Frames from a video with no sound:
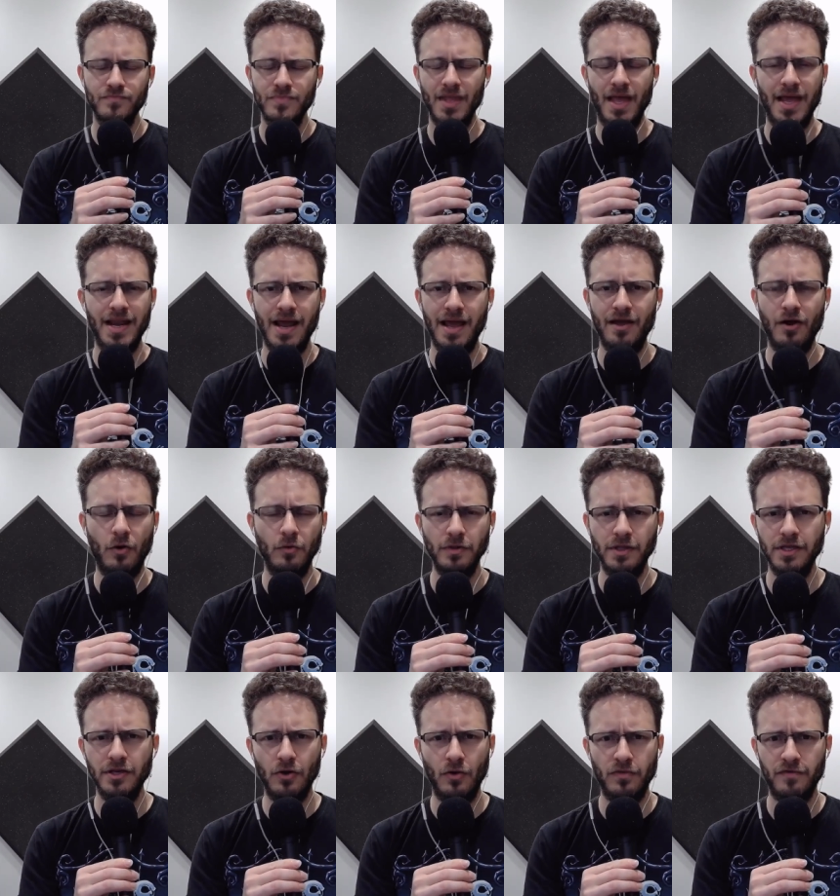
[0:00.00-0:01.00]
And I
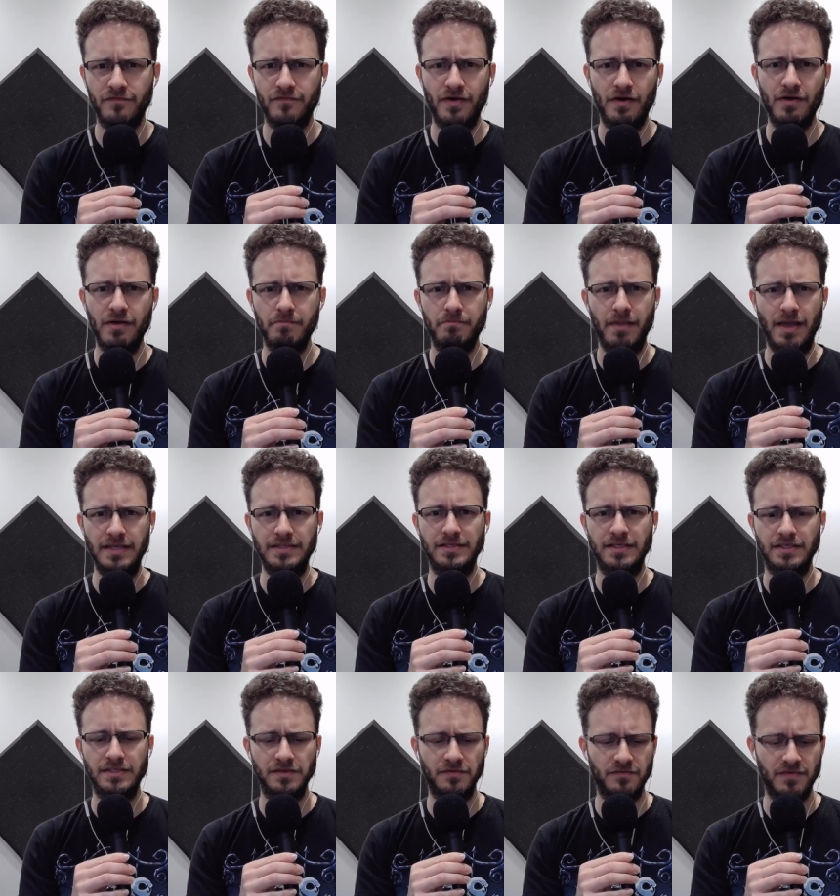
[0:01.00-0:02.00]
only know the very
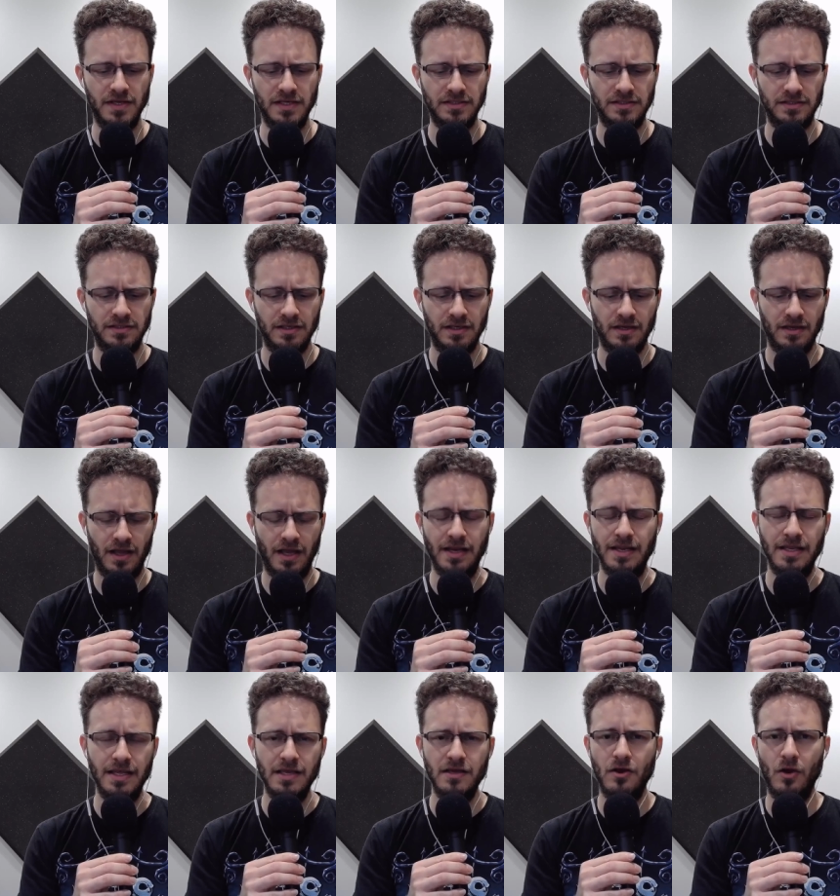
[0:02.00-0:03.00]
basics of this, and
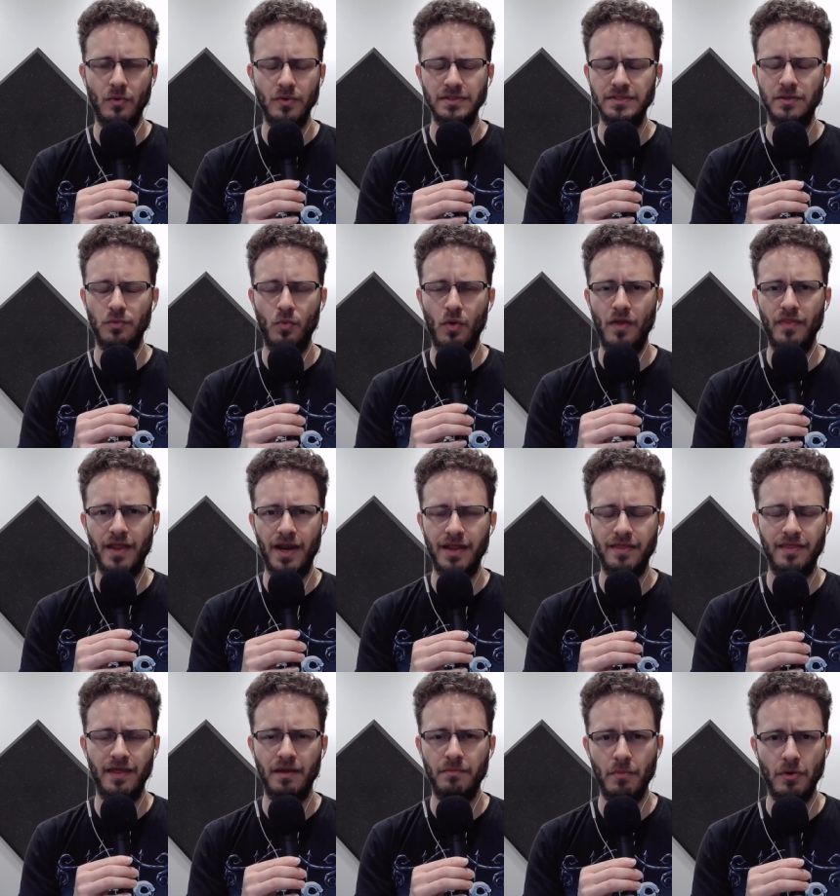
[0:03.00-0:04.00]
the ego is the one that I
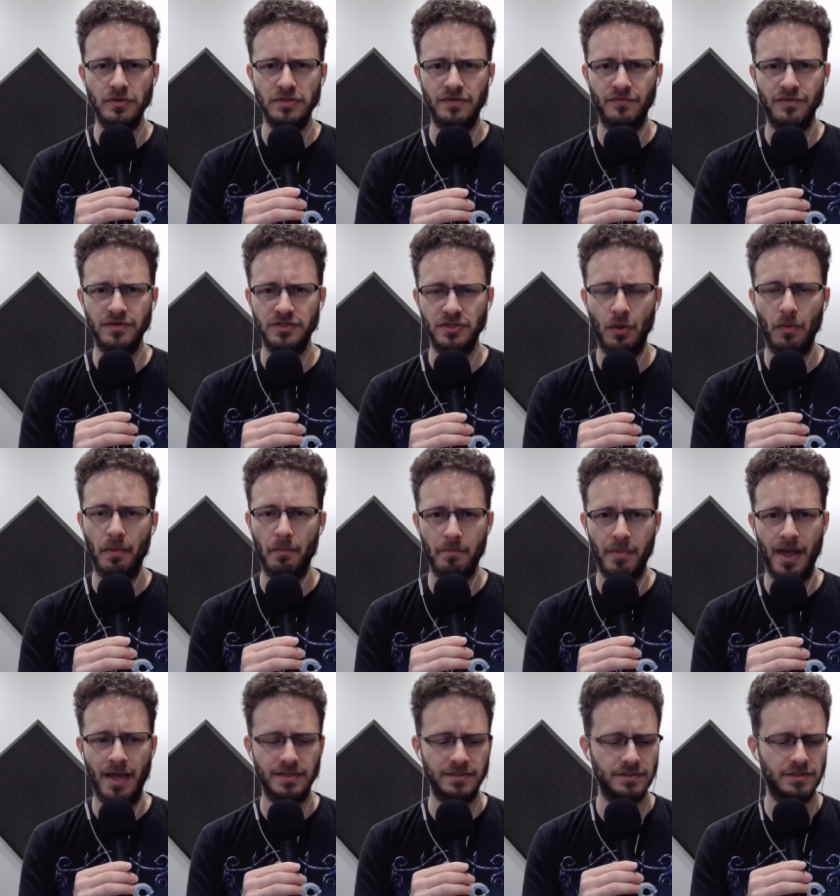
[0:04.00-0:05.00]
think most of us know the
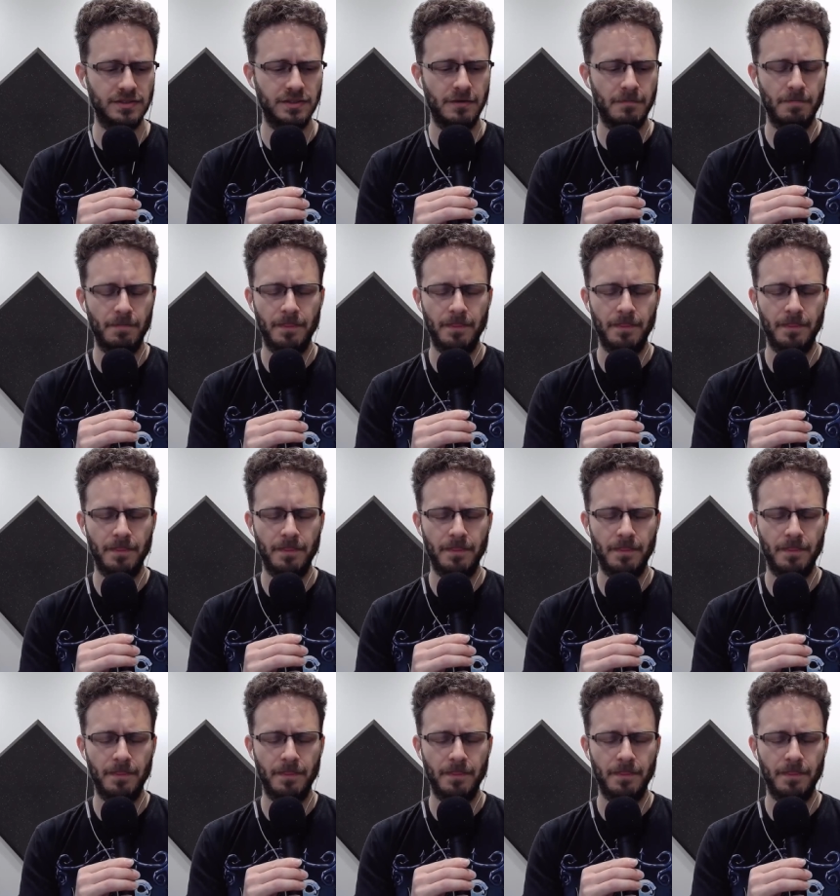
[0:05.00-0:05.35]
best.